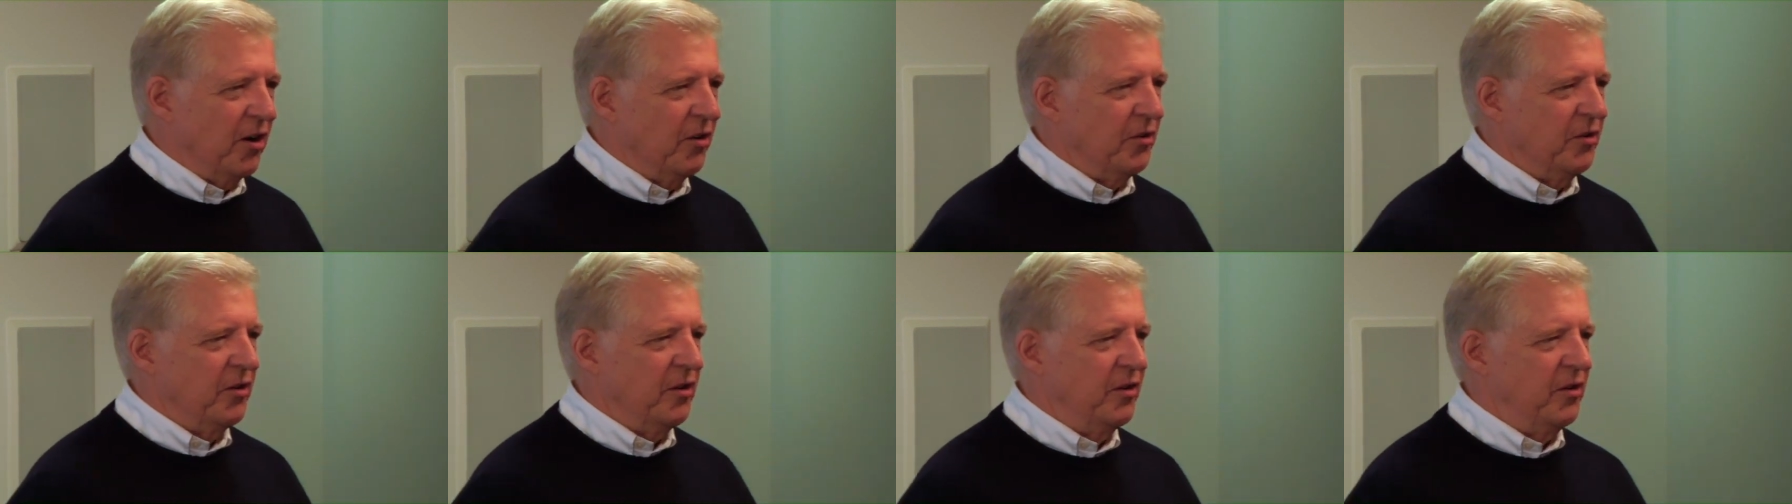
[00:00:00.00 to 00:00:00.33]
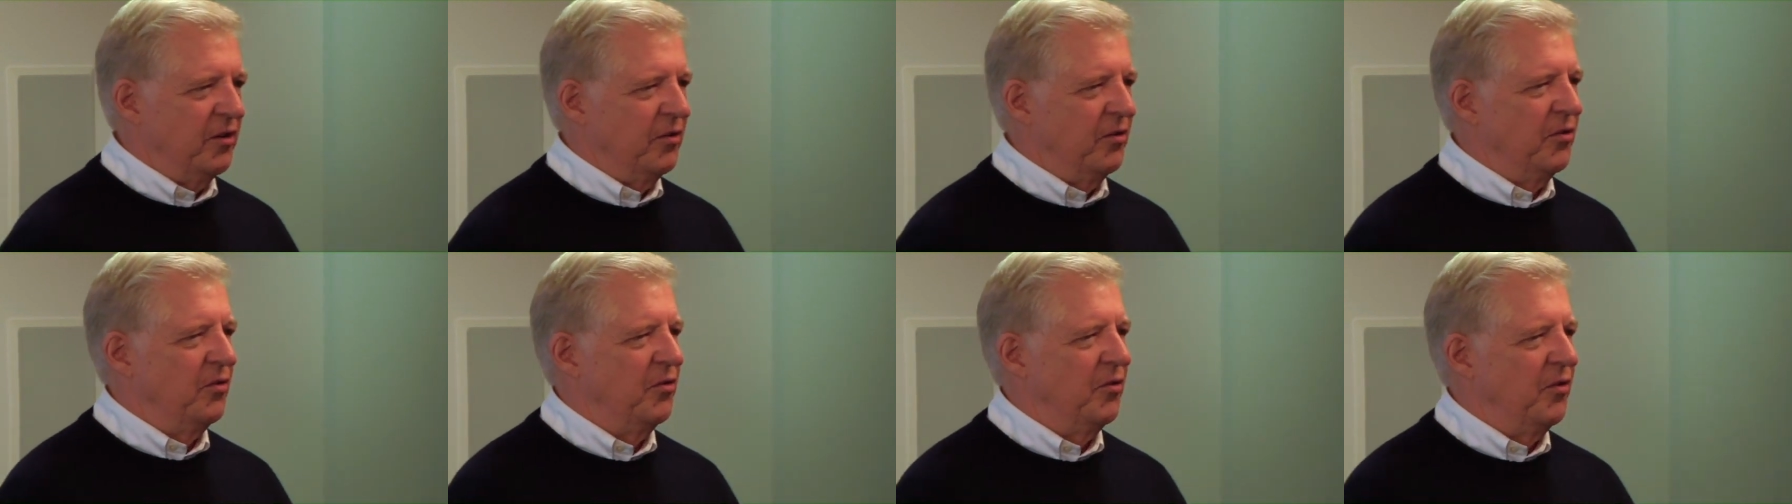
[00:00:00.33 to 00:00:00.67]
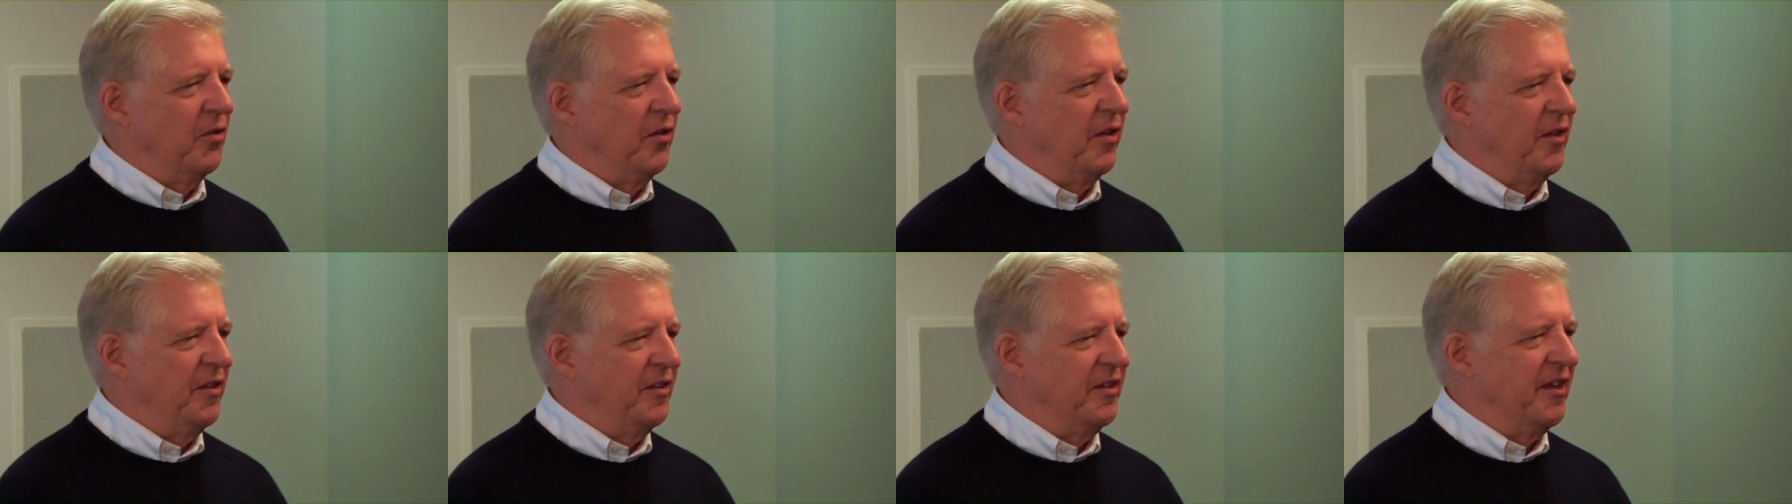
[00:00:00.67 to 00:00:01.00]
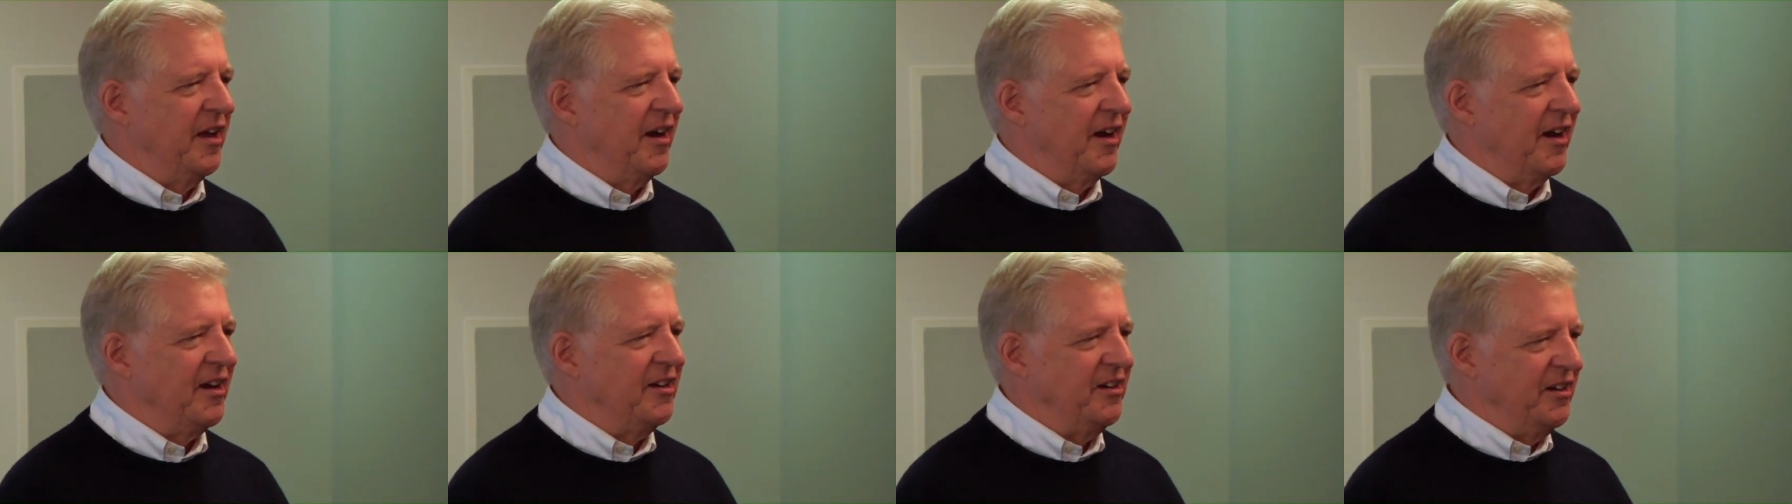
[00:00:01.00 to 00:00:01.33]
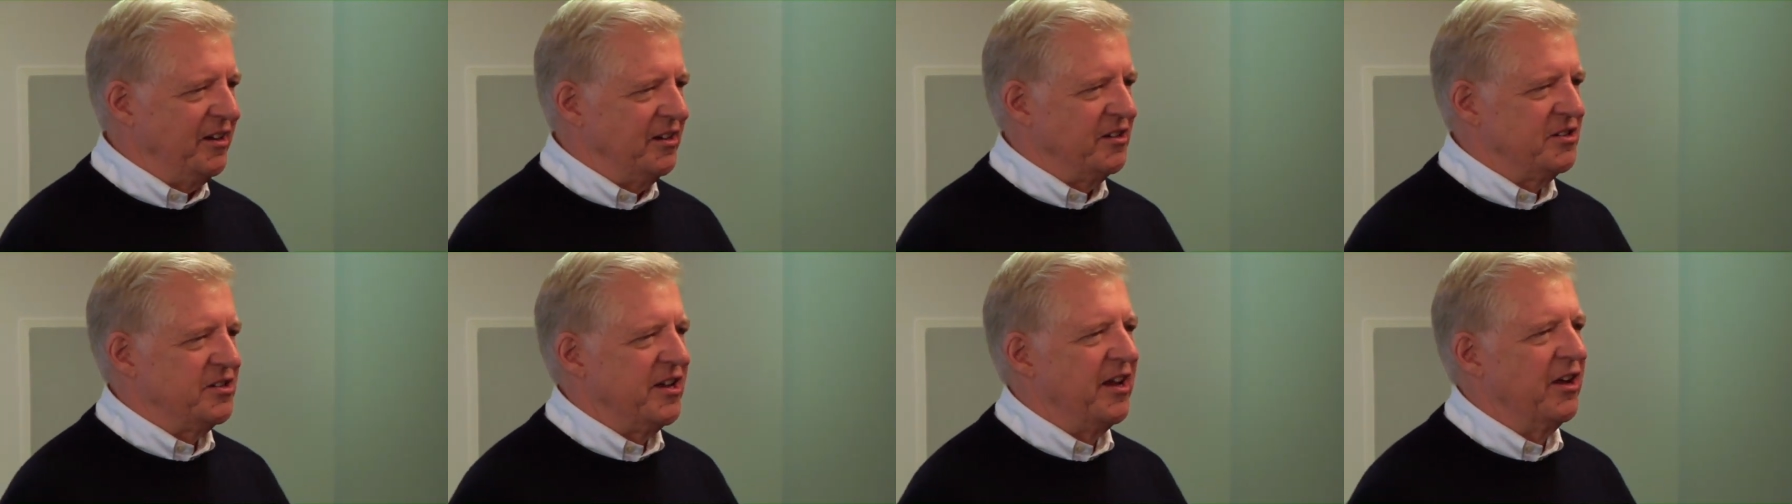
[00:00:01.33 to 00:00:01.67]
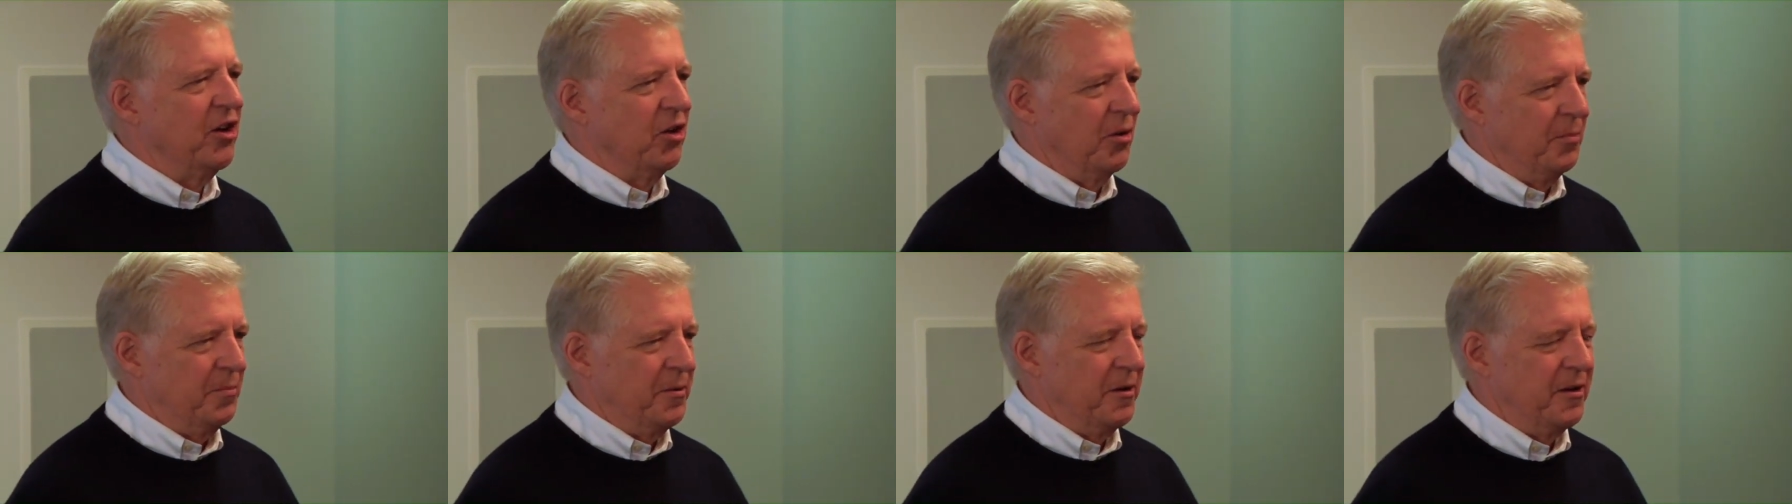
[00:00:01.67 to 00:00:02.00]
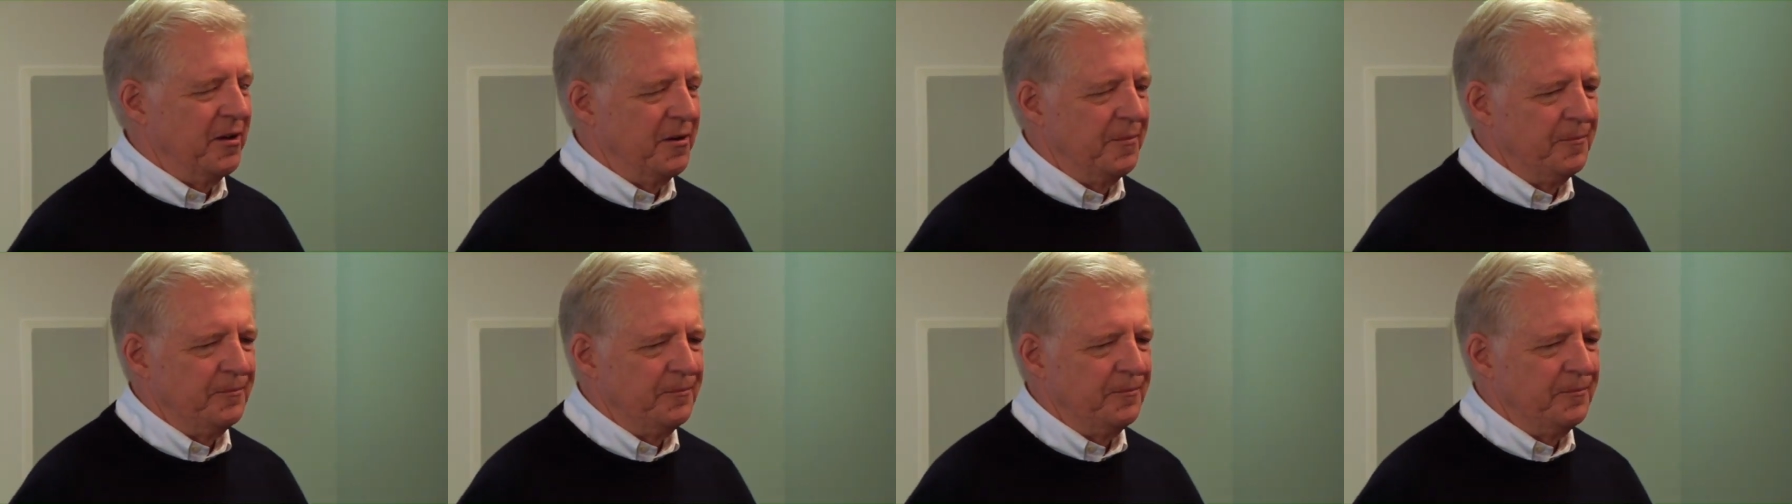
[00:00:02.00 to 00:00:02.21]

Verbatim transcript: out that I need help.